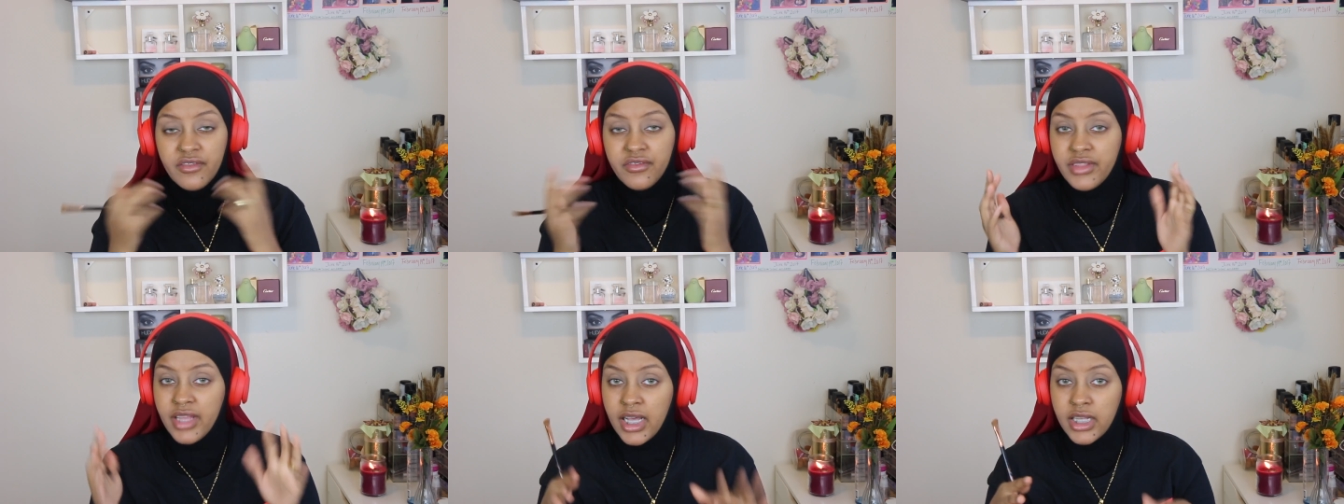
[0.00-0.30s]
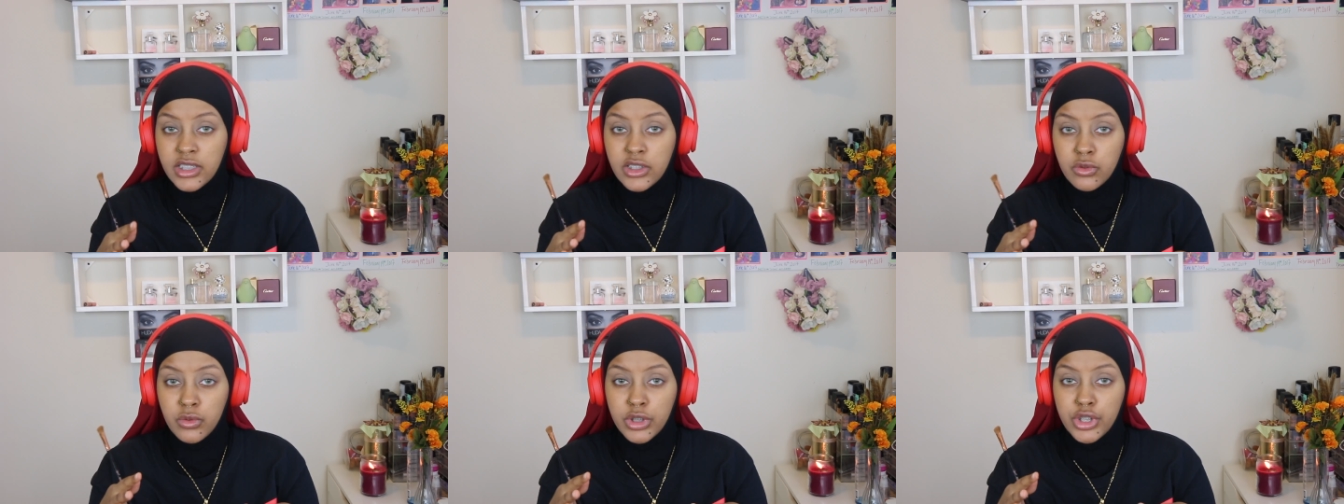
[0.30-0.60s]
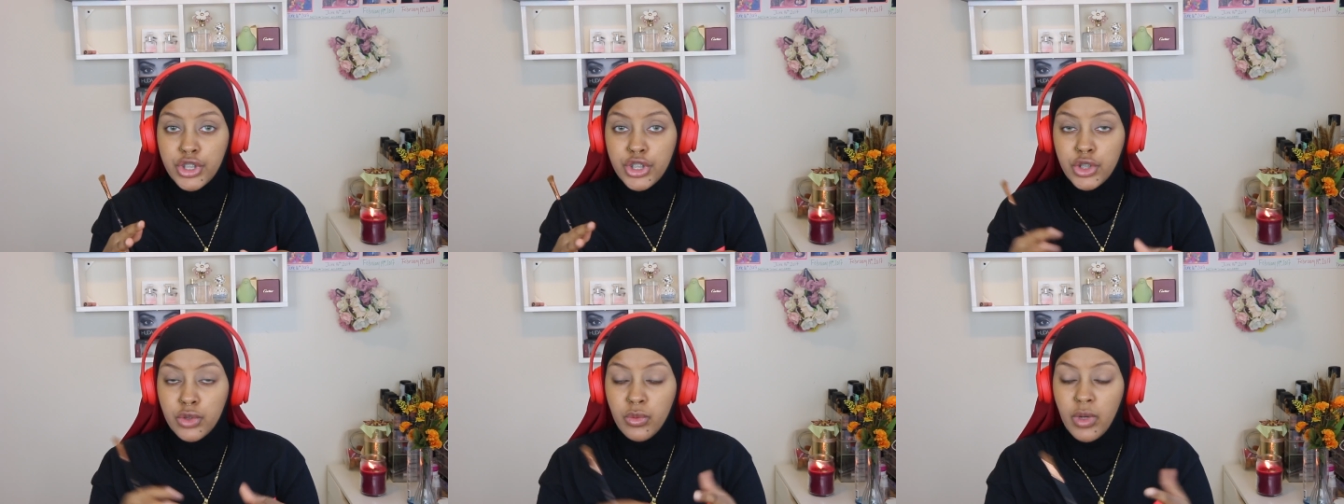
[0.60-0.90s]
if that's
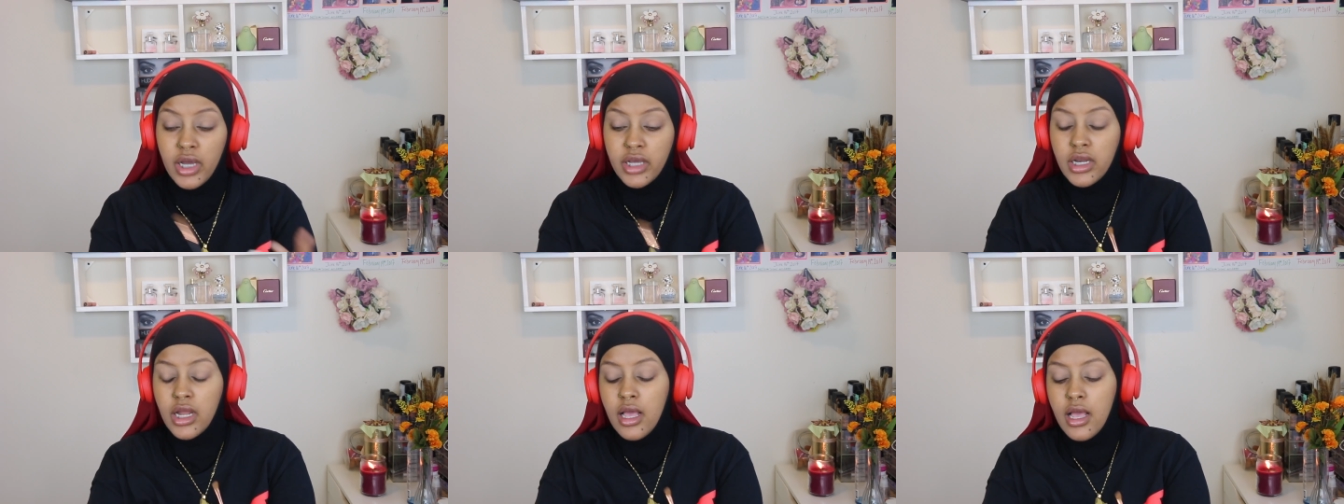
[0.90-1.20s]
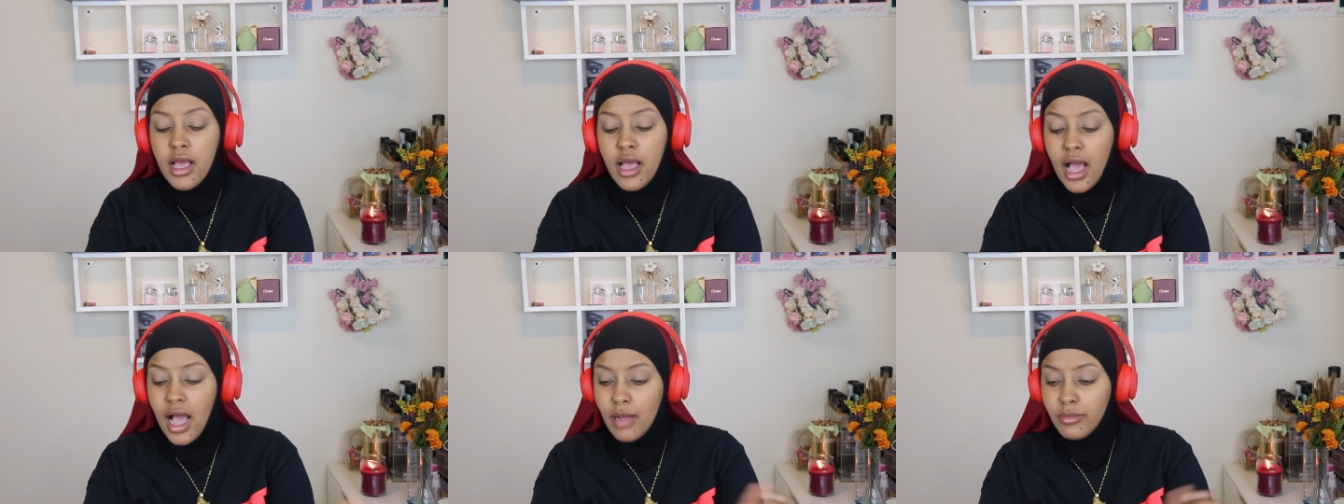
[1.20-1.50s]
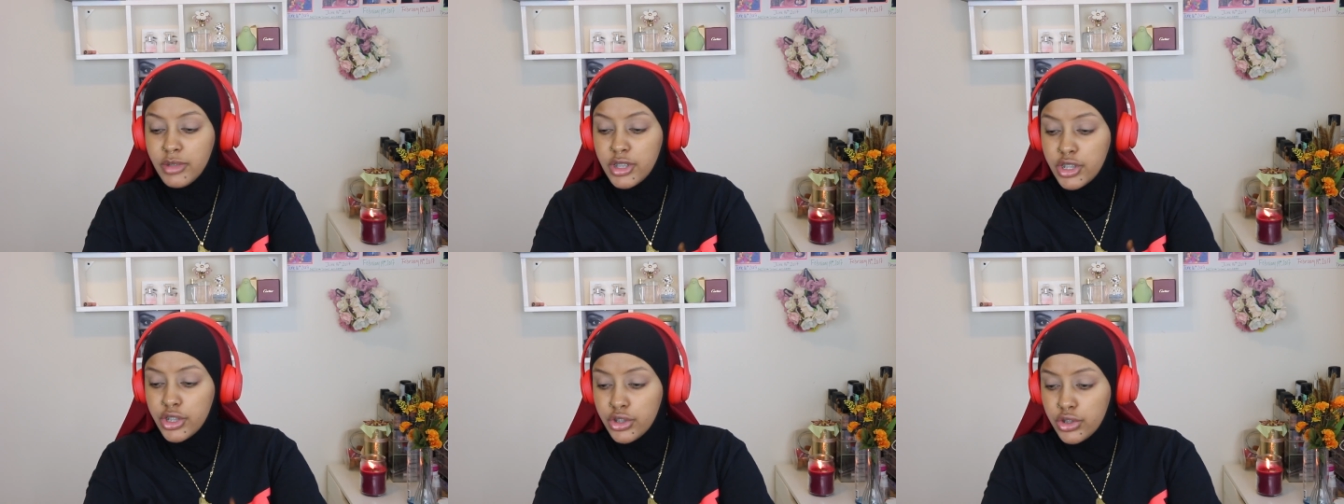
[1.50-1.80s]
what you want.
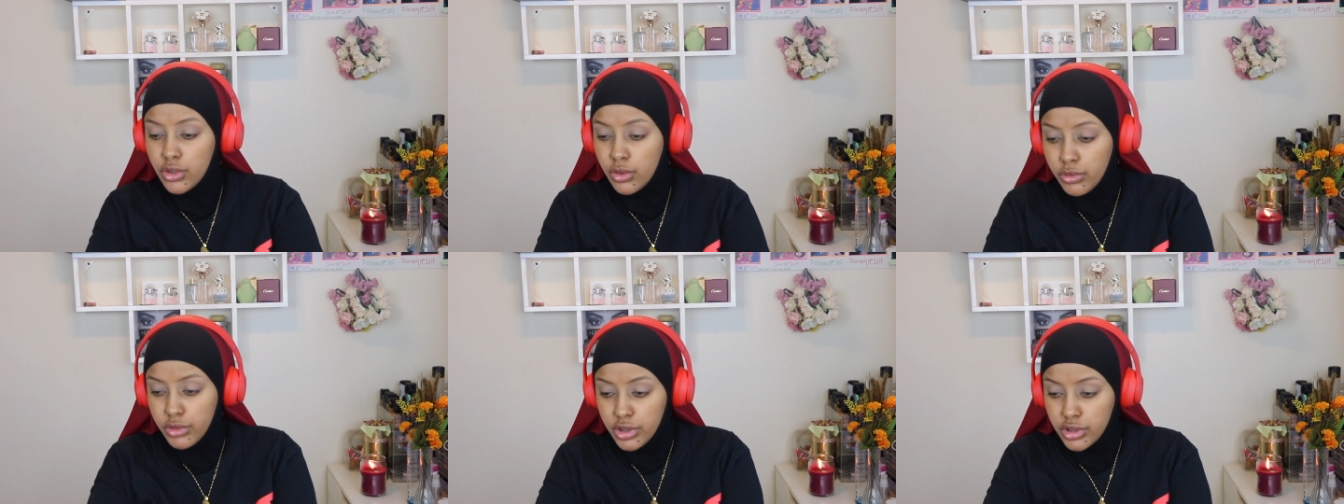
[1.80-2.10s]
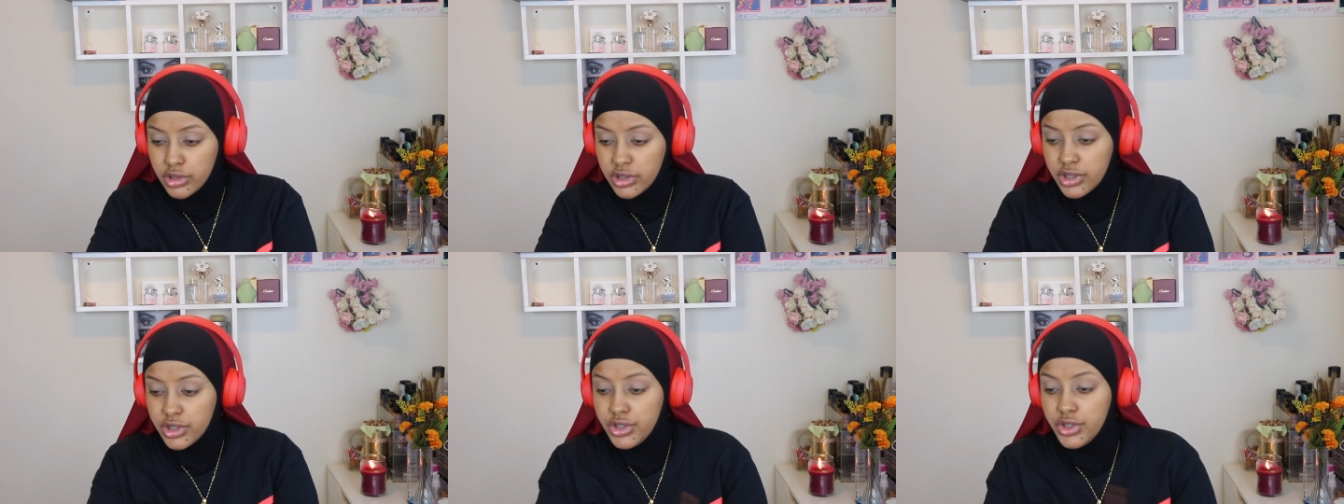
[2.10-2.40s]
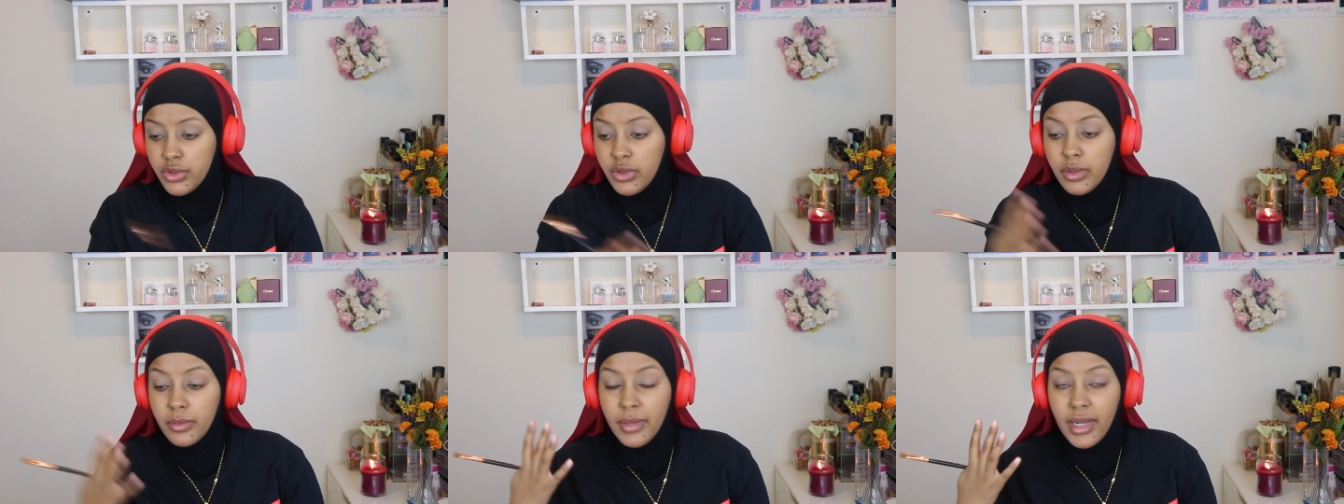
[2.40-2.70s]
I'm just so used to
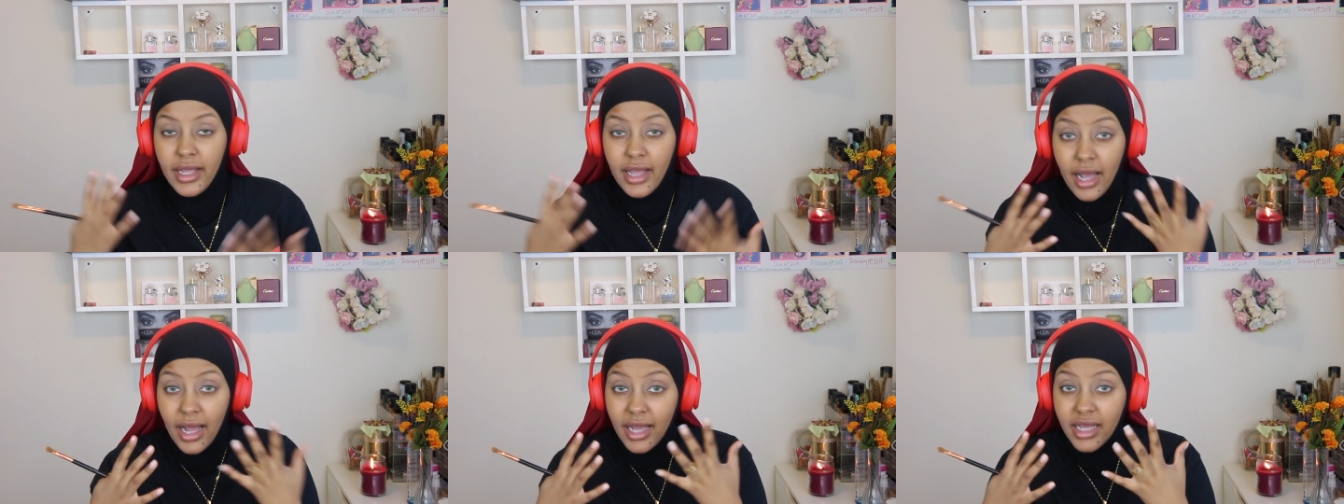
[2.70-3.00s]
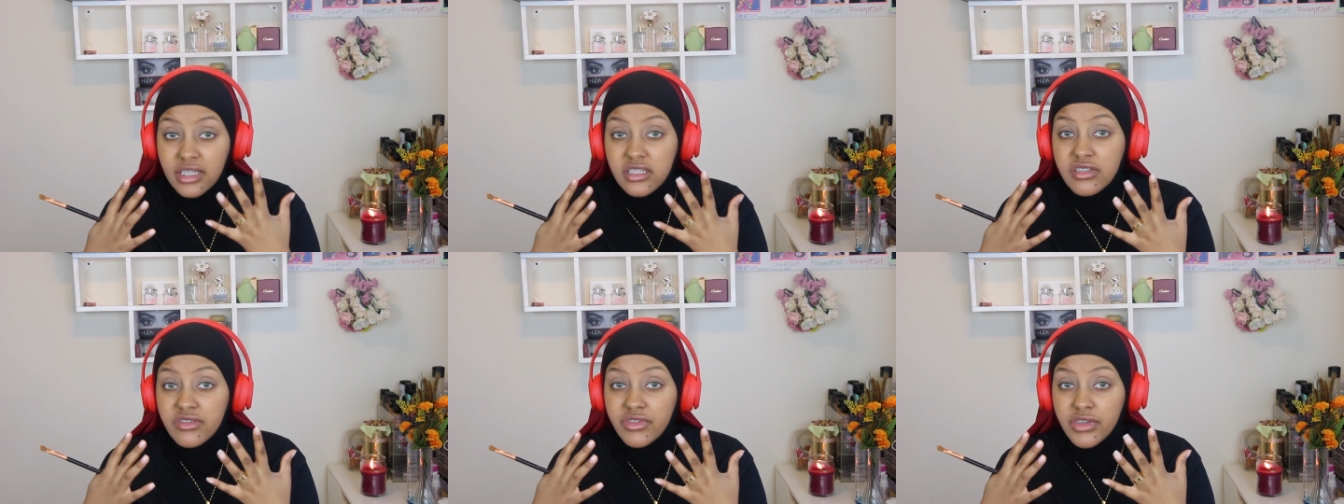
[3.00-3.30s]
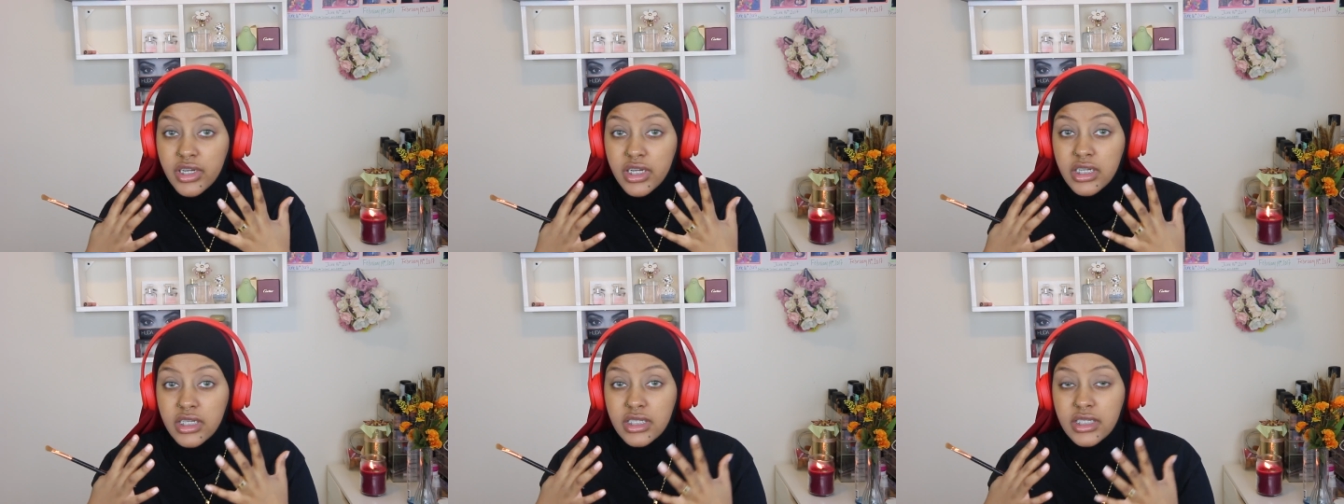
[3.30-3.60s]
doing my eyes
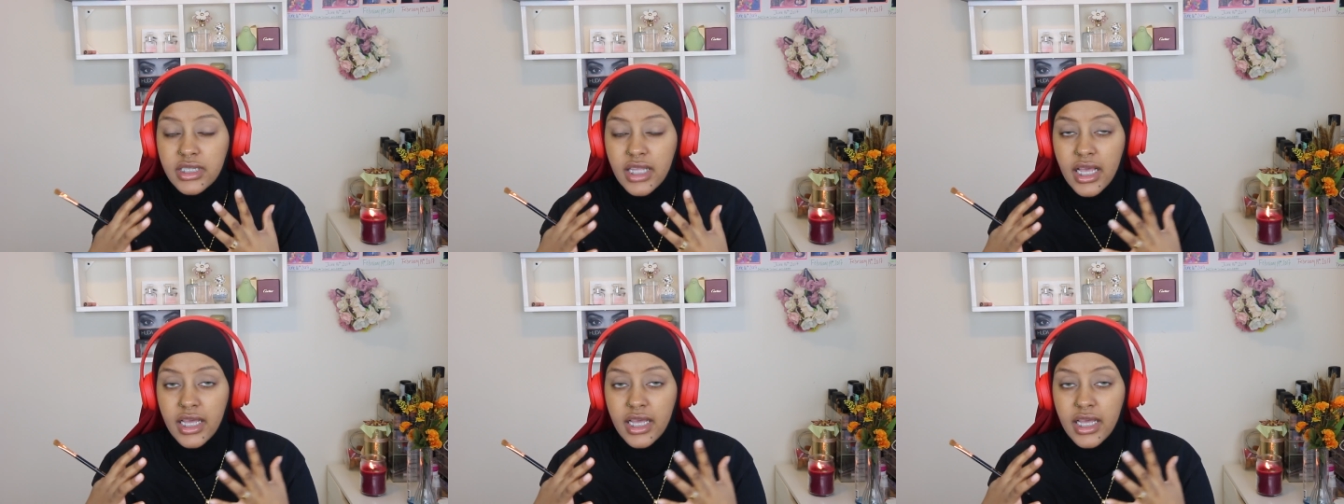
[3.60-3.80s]
first